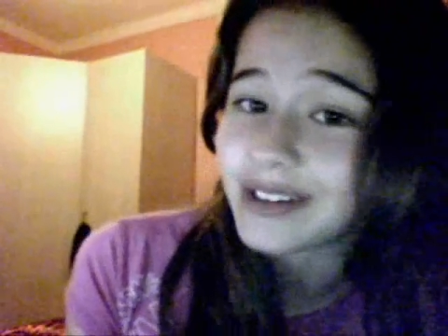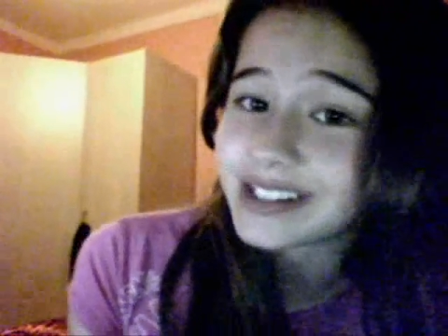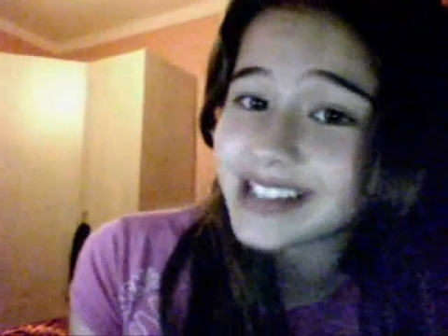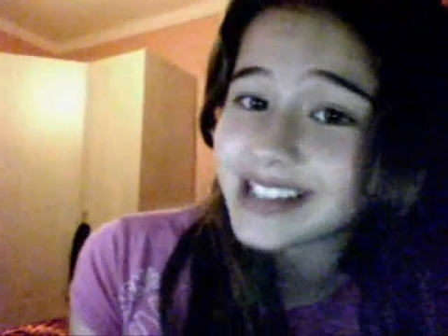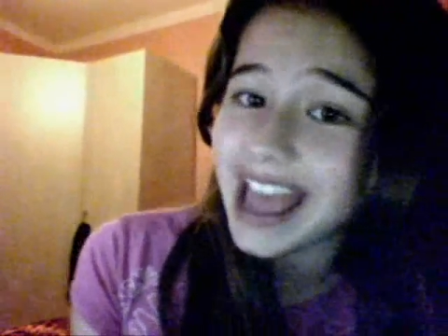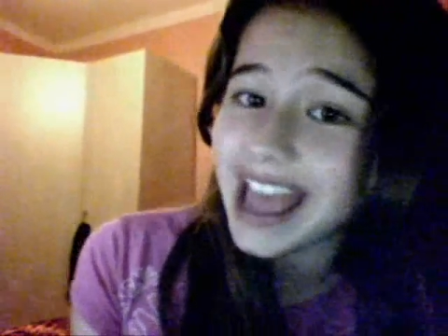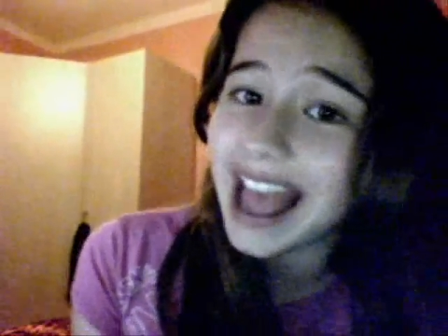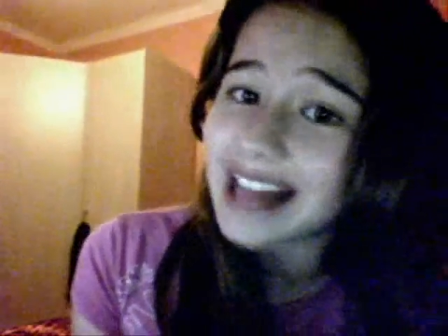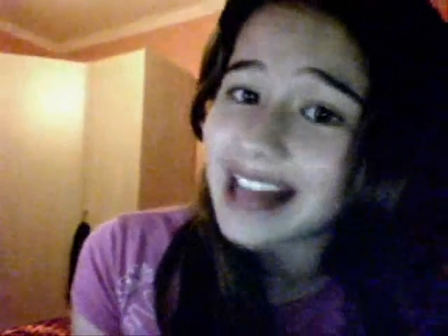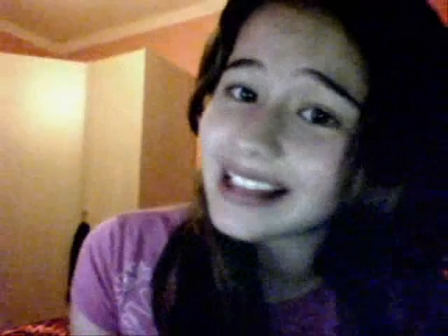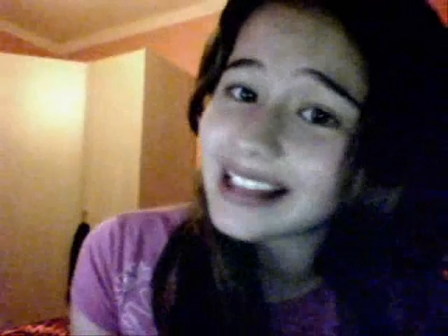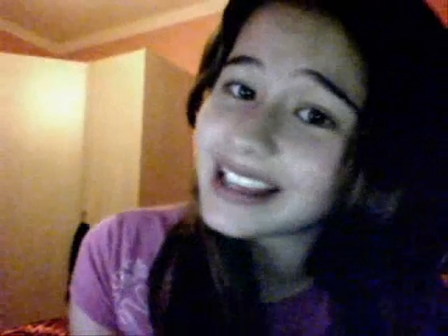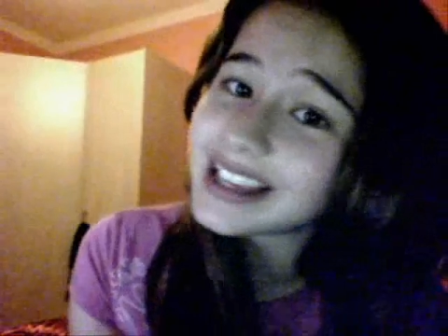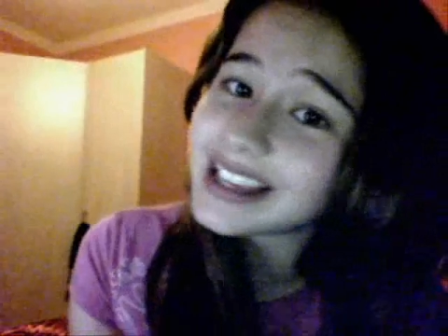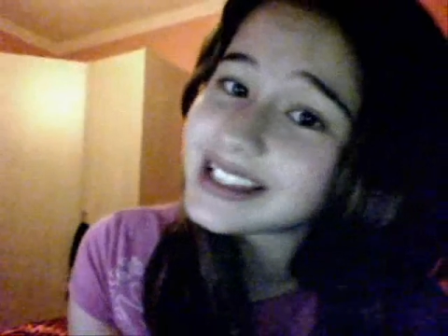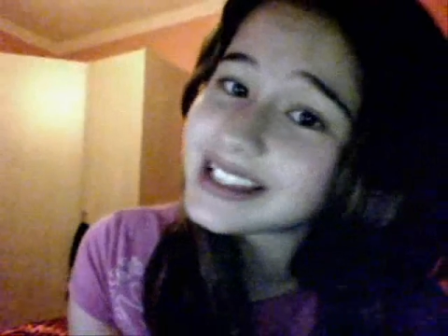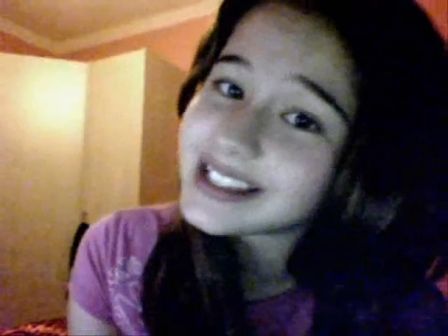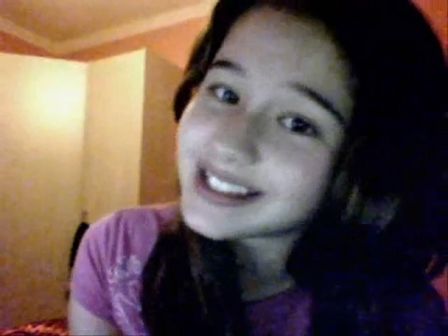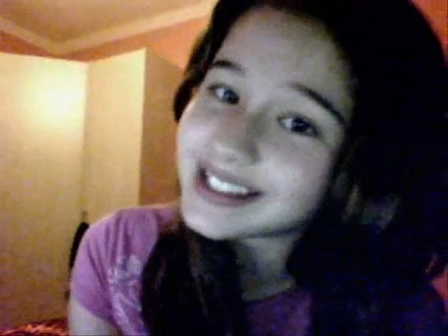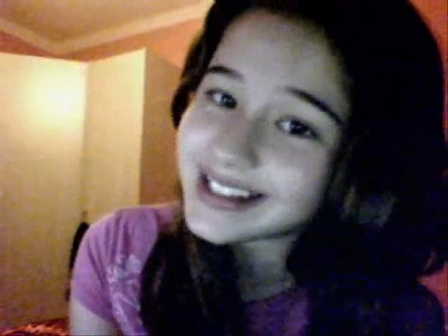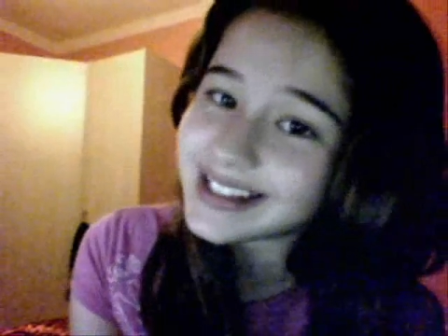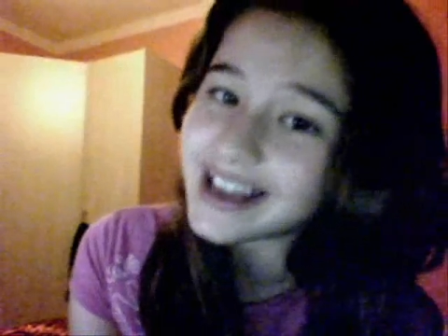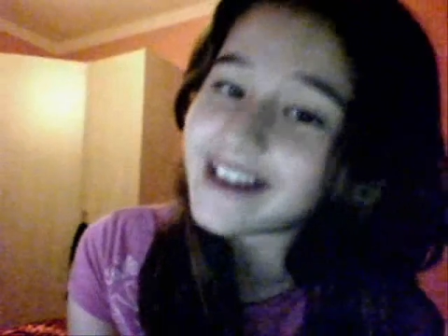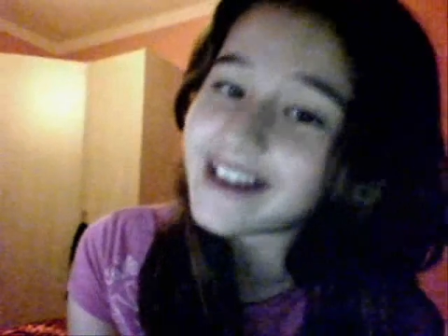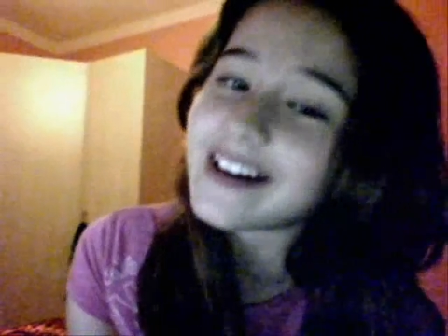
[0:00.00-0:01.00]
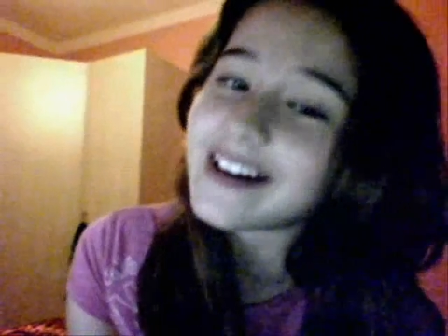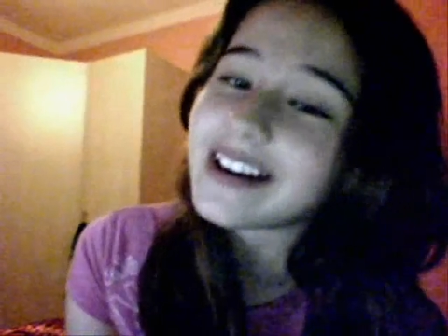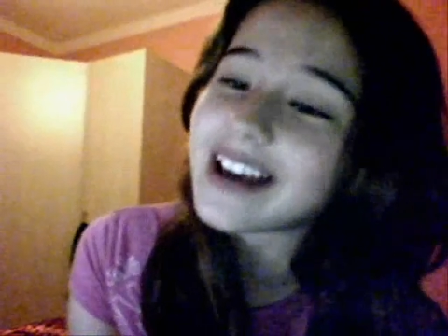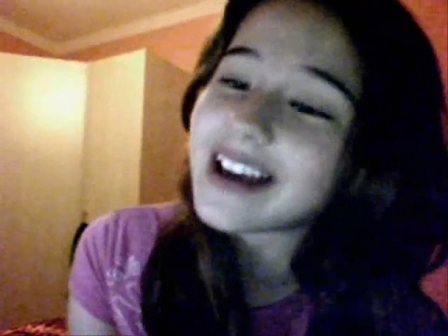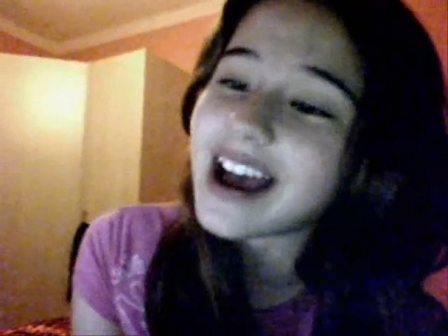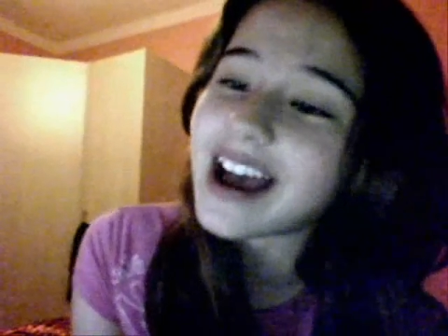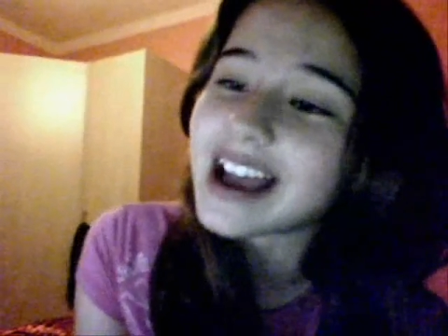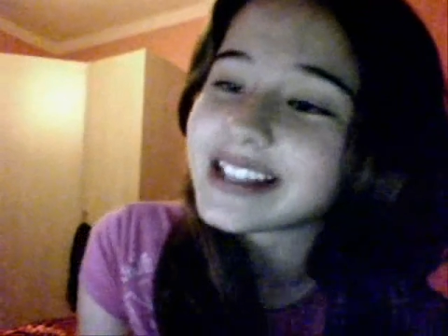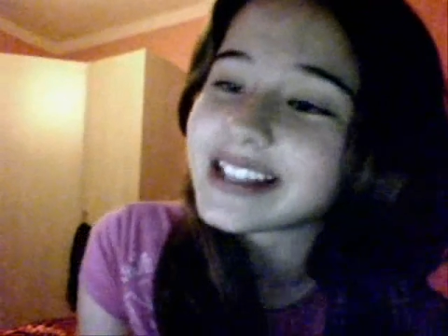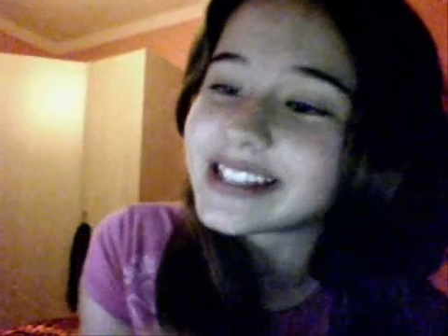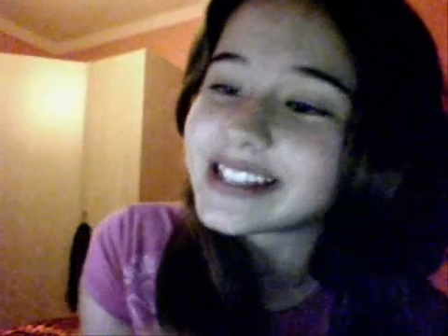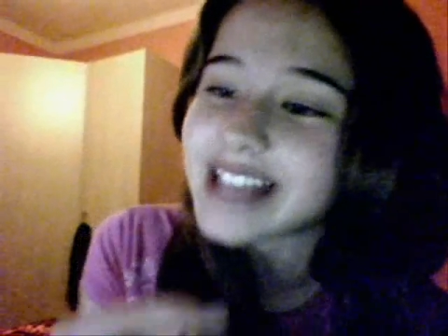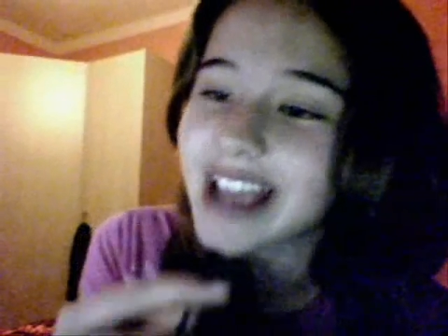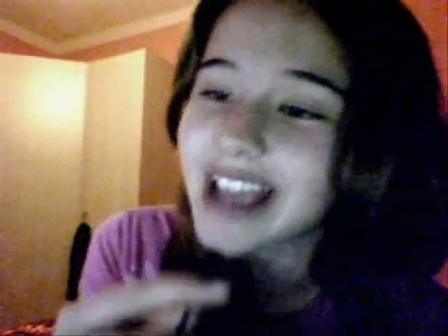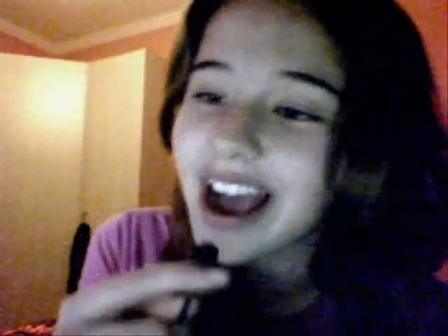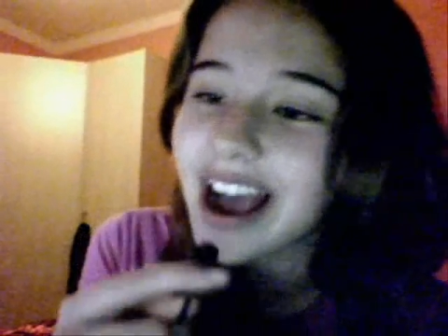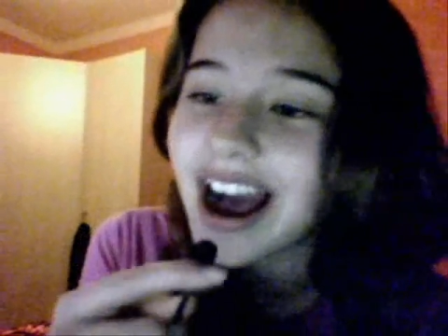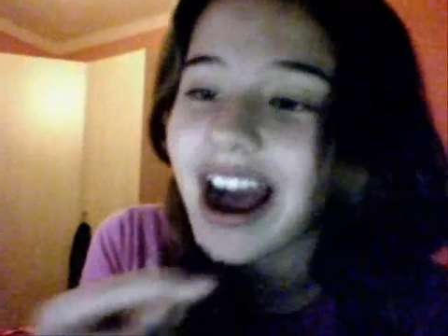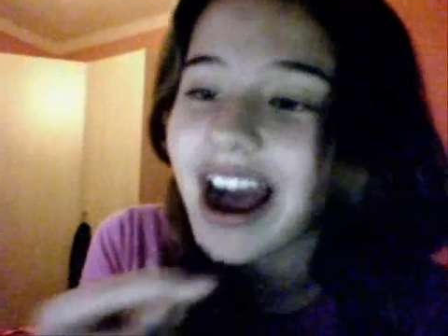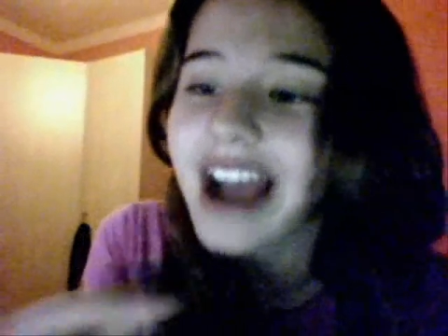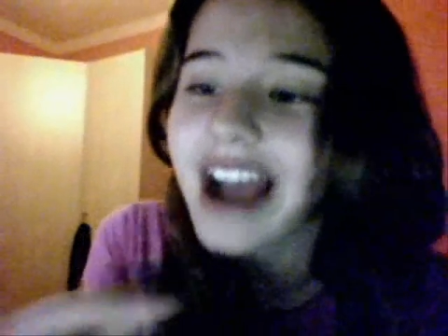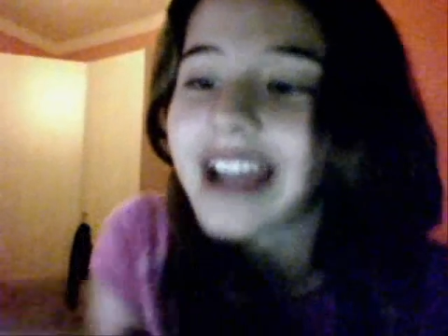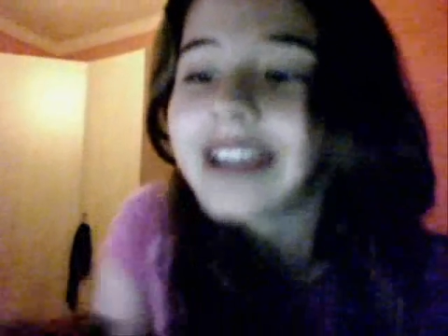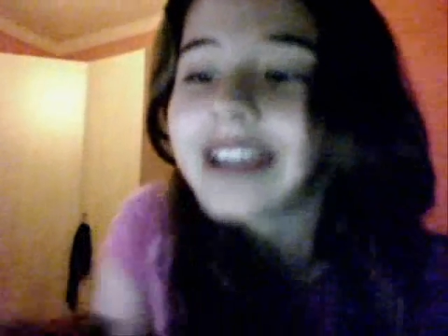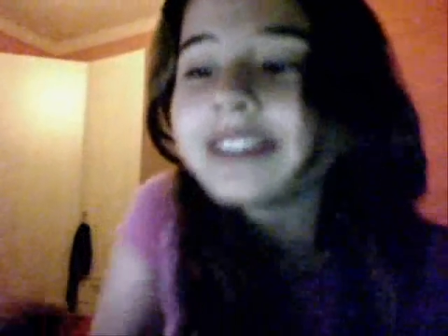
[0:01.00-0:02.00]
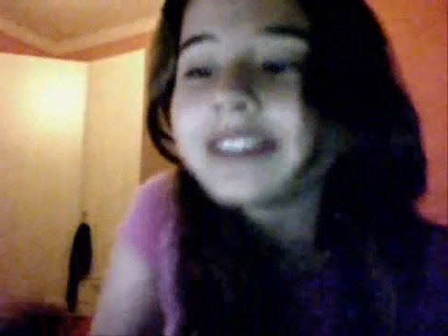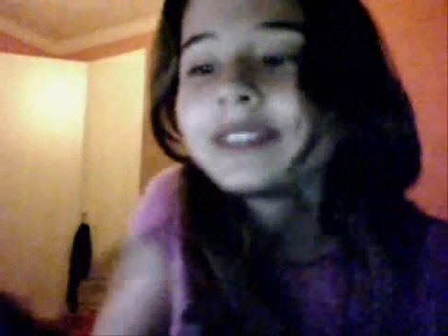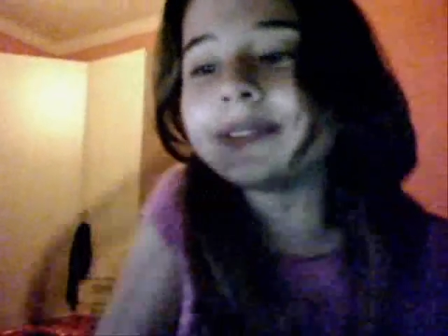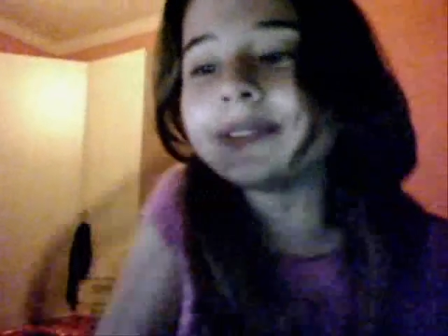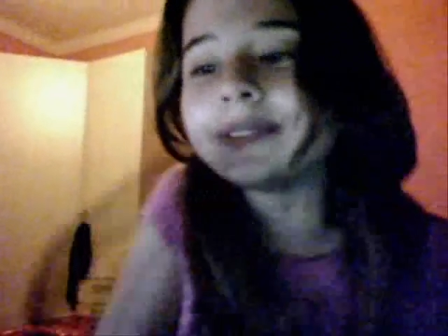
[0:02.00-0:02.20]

It's Ali and Sarah. Guys, say hi.